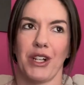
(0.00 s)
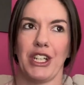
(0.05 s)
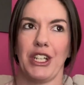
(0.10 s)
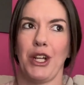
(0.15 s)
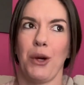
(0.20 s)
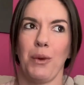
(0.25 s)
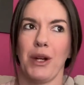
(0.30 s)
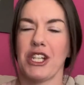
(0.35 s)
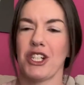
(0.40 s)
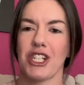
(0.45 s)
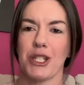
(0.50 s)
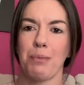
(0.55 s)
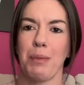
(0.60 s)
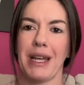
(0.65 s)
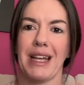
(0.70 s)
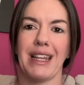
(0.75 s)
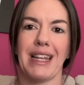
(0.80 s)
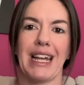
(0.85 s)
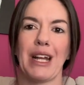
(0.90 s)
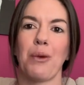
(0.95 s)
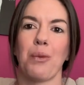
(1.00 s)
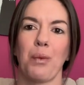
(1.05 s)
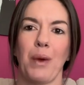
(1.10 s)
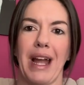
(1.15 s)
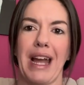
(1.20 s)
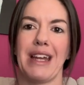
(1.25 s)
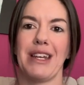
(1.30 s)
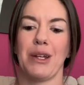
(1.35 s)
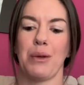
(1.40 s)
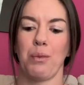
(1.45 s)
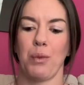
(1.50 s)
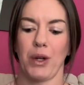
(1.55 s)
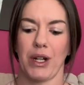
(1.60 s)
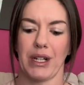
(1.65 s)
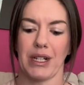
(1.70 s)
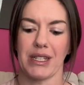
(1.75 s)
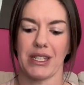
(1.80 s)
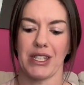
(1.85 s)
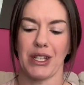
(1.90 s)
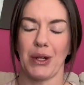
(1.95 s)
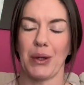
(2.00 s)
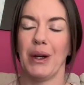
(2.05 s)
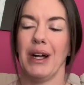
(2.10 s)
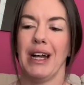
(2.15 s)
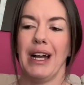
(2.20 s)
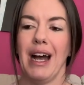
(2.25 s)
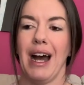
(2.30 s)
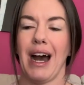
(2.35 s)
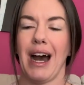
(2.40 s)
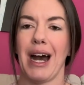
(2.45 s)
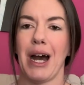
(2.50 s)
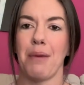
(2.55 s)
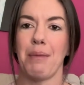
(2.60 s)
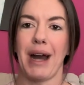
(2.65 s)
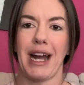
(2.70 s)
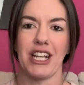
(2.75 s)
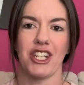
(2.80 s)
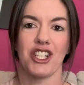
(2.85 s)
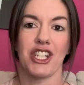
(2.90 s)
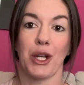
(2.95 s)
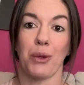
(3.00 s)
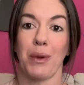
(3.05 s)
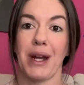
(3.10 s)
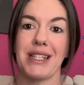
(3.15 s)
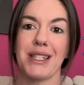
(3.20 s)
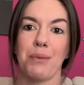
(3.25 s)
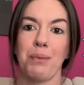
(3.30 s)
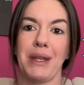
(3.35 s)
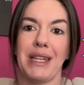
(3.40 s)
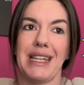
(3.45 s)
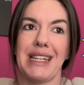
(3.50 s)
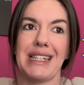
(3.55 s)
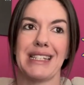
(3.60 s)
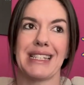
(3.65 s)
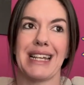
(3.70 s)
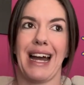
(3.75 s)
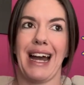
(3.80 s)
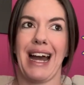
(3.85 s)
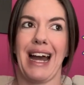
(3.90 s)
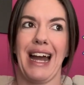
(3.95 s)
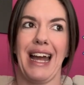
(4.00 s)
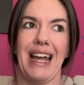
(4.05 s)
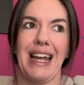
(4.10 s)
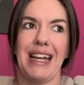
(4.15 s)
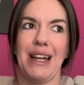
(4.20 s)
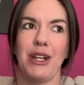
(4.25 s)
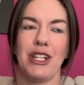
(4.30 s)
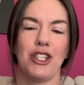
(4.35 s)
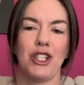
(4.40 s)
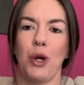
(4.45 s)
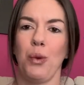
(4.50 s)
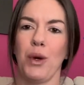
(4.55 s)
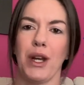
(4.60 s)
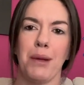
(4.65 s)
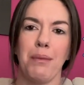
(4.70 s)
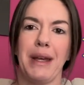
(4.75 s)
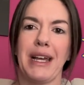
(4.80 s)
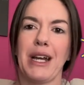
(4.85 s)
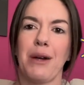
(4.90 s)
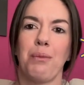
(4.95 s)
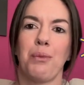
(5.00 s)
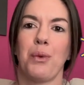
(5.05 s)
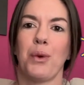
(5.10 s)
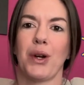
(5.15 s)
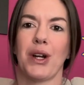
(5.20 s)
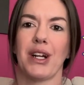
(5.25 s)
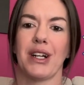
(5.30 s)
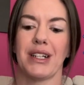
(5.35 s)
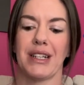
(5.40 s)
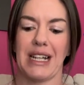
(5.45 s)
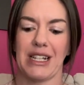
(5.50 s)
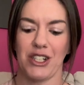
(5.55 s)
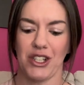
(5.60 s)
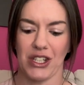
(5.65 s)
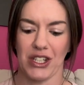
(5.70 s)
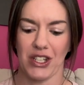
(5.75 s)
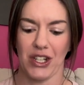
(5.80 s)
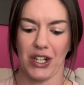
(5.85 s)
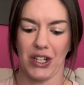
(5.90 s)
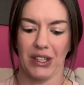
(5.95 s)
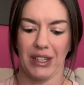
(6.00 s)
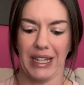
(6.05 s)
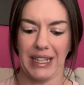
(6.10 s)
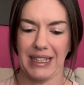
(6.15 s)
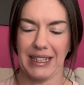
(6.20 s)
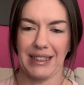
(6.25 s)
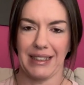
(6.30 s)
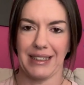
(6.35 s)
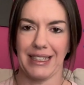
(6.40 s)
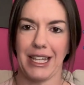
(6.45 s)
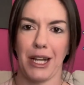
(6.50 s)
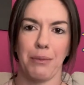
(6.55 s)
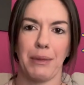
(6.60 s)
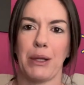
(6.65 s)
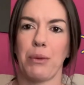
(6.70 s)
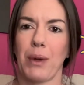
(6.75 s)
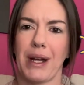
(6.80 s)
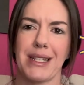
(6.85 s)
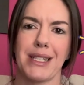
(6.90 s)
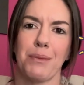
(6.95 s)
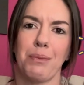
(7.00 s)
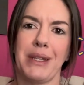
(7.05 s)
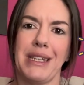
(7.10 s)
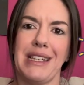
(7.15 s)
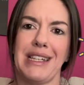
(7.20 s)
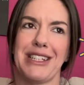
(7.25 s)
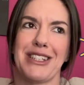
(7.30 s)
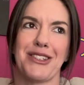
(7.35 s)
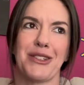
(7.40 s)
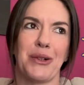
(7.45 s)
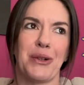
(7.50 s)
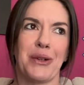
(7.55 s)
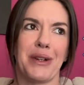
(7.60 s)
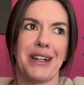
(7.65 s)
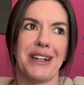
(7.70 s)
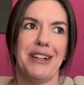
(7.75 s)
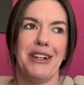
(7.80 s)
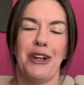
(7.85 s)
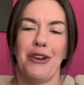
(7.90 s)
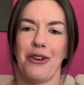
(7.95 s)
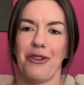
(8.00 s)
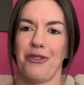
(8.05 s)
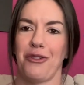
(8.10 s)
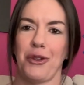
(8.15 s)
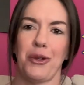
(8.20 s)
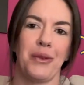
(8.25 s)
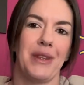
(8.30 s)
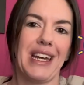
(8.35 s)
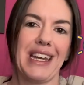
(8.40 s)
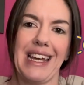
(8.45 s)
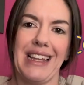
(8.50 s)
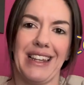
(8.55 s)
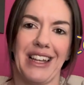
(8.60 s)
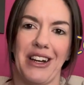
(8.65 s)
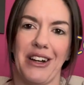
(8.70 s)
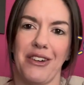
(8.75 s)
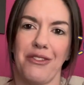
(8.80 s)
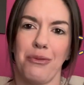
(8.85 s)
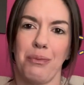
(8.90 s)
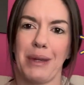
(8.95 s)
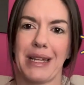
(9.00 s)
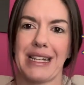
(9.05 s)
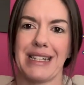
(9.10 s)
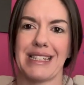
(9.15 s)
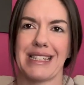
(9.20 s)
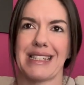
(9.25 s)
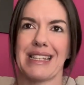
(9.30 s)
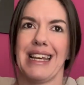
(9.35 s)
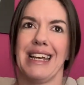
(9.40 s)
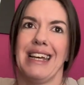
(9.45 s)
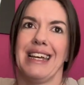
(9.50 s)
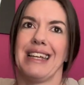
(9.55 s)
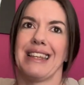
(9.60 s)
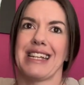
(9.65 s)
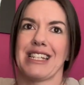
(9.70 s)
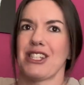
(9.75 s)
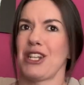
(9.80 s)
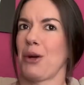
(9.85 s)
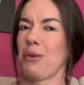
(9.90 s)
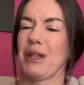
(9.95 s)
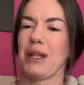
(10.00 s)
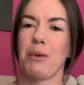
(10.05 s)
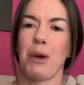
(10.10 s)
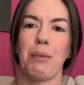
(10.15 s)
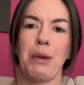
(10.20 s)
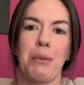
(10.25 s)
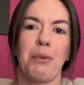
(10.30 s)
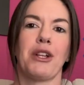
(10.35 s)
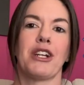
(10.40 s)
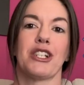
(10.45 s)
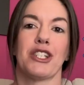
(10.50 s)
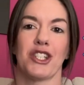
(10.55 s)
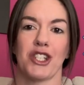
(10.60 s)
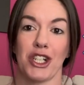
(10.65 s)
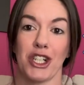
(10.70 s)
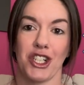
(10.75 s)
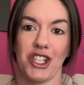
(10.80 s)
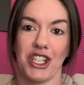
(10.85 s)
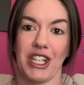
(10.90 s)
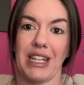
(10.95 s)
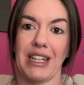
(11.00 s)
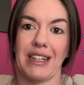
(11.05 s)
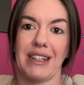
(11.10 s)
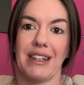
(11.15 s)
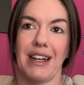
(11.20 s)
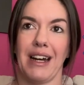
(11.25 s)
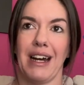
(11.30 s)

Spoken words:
You don't want to just pick like random words. So I share recipes. I don't want to make a board that's just called like yummy recipes or food that I love, because that's not really what people are searching.